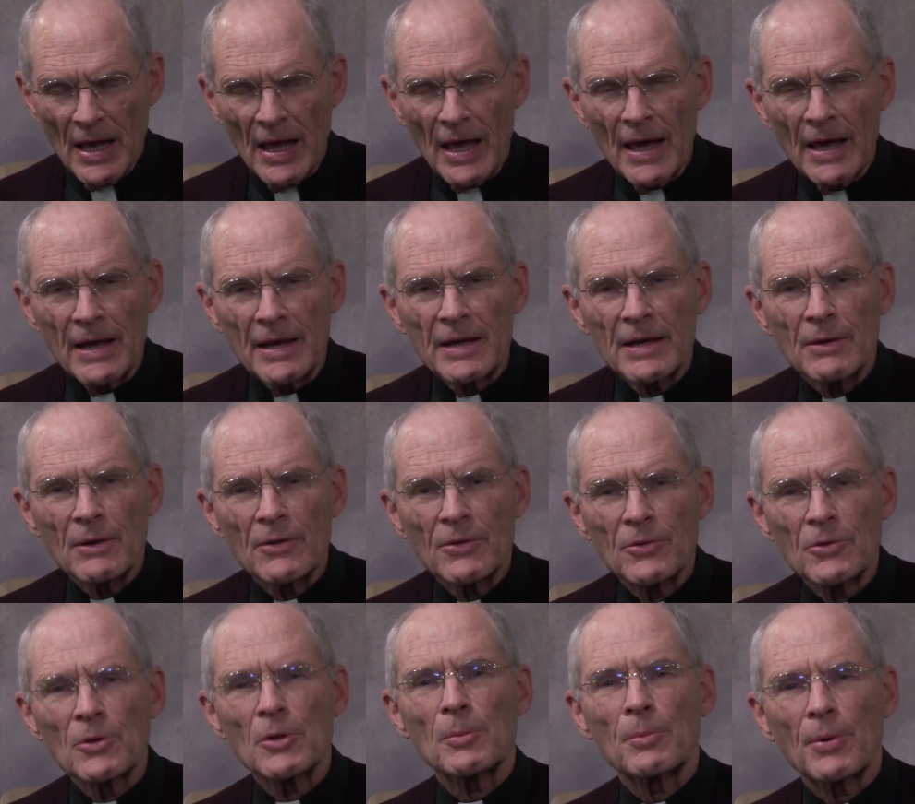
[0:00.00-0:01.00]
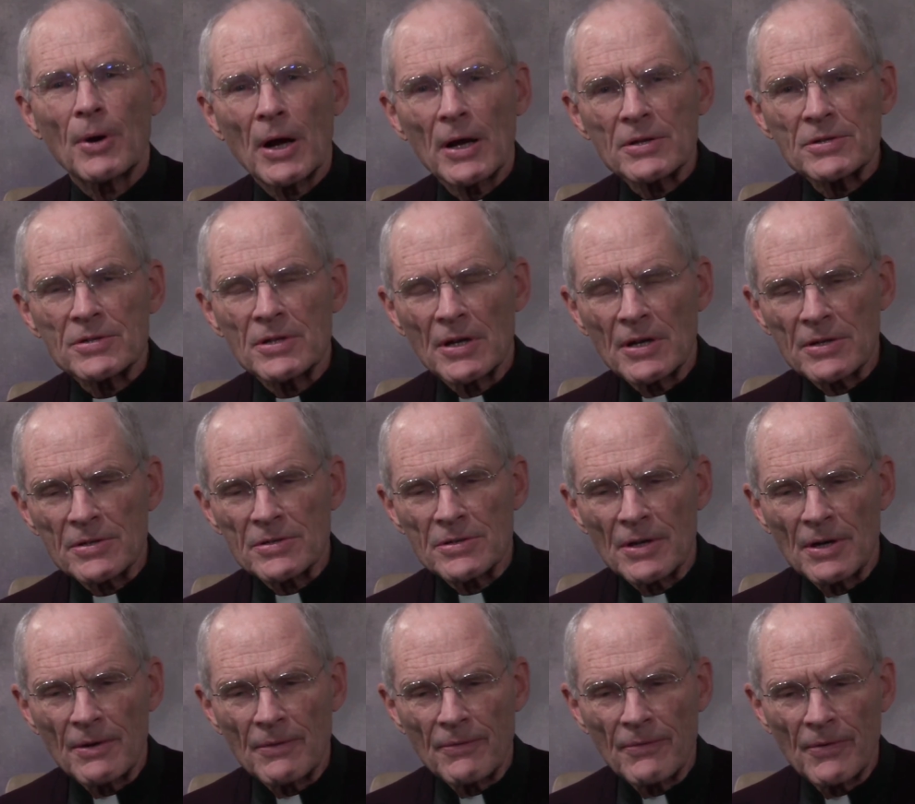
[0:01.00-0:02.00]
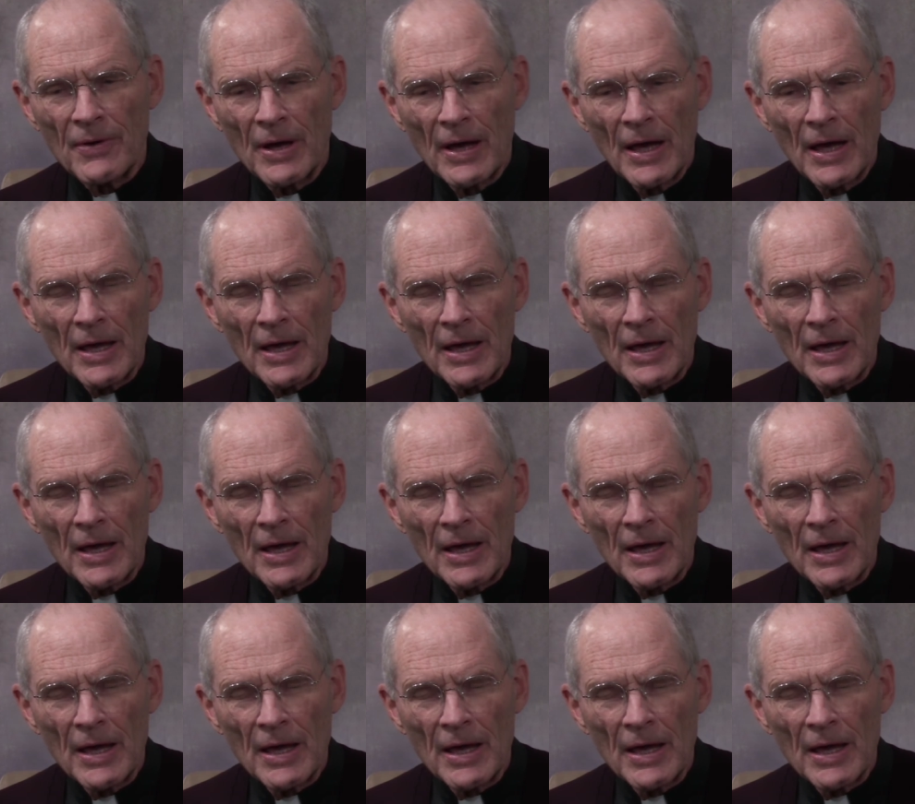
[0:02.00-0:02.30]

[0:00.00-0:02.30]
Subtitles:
and through the process of